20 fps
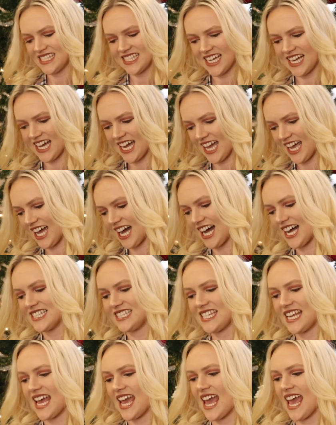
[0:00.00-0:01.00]
I
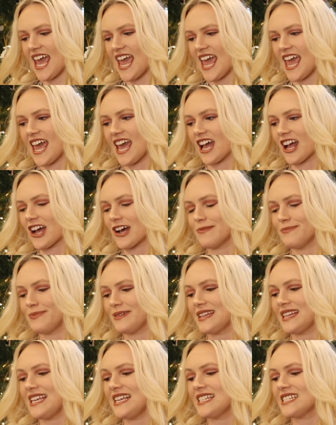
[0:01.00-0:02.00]
got a
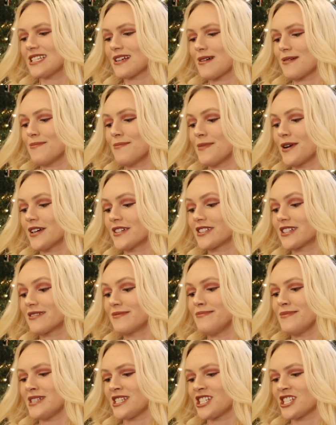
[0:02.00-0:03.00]
complete murder
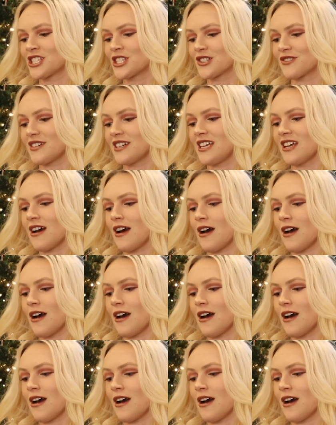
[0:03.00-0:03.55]
mystery